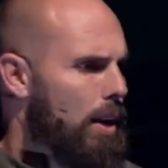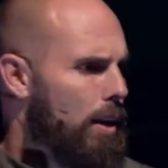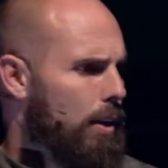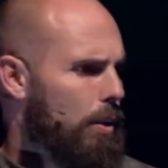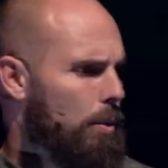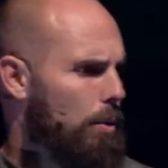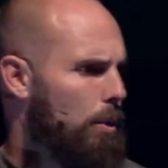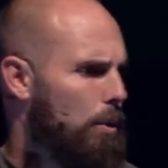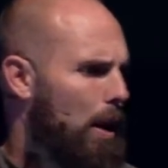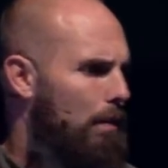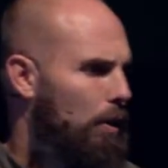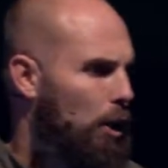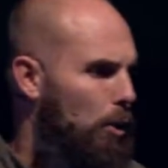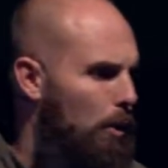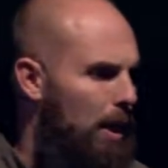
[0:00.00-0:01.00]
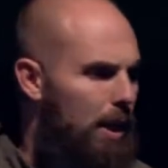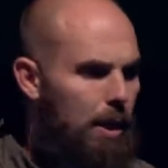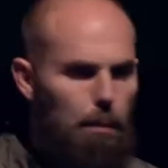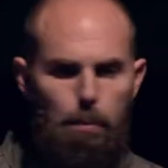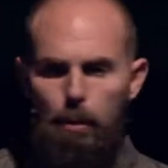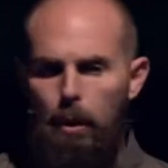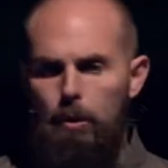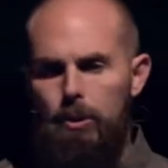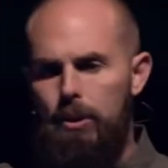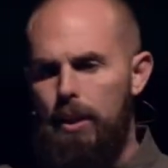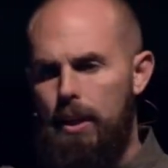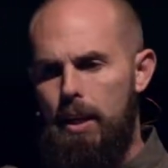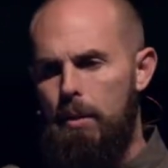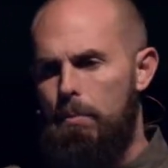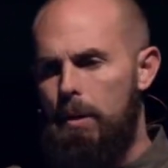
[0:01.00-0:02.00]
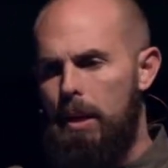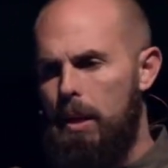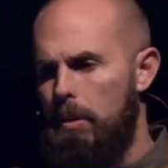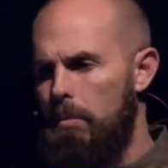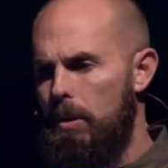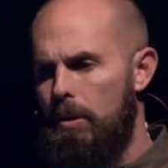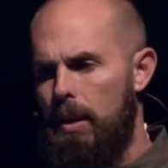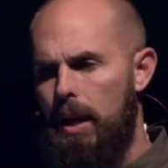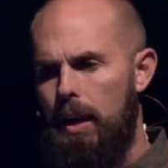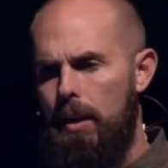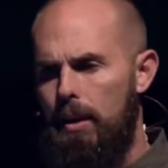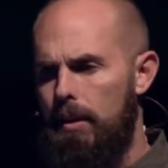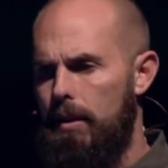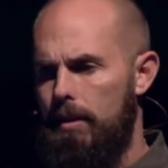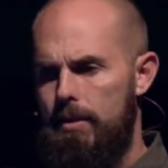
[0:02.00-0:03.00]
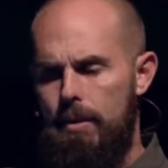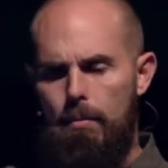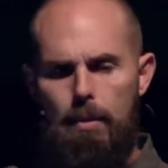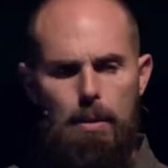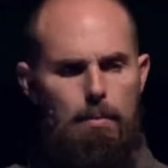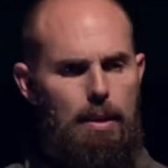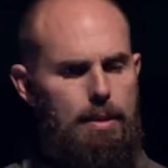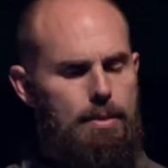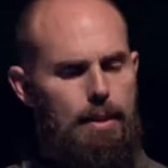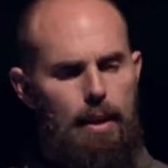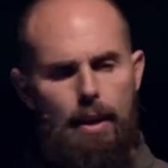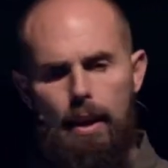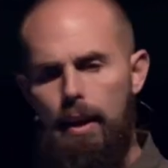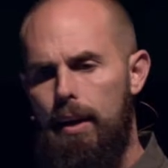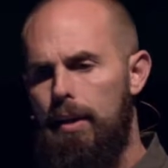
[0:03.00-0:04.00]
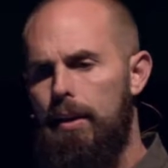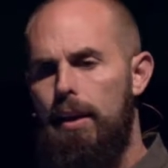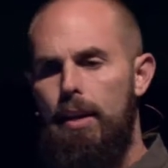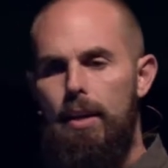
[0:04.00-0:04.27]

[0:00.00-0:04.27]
You, you have a greed approach that can be communicated that somebody may say, hey,